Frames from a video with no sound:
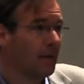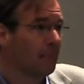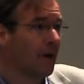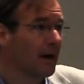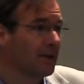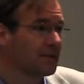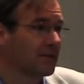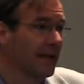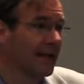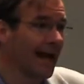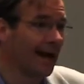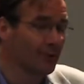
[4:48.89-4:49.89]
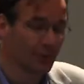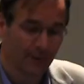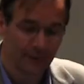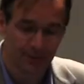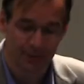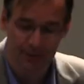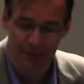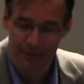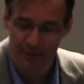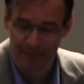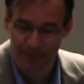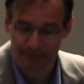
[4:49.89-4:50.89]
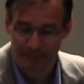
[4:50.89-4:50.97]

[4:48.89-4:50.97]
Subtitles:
modest in-house resources.